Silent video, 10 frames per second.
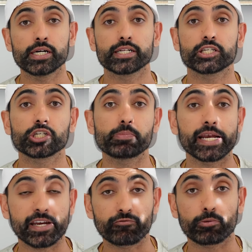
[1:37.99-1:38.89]
decision
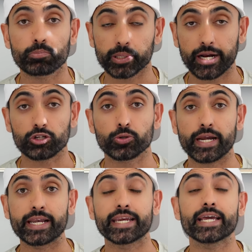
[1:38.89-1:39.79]
making from players who
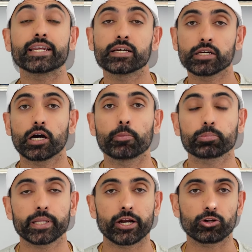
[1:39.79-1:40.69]
can get a
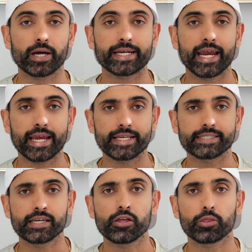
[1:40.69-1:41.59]
player like
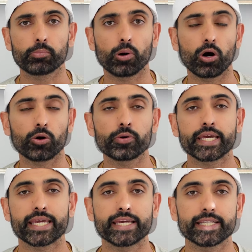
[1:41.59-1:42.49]
Hayes the ball
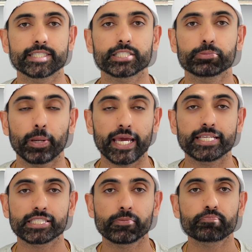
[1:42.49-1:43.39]
in space.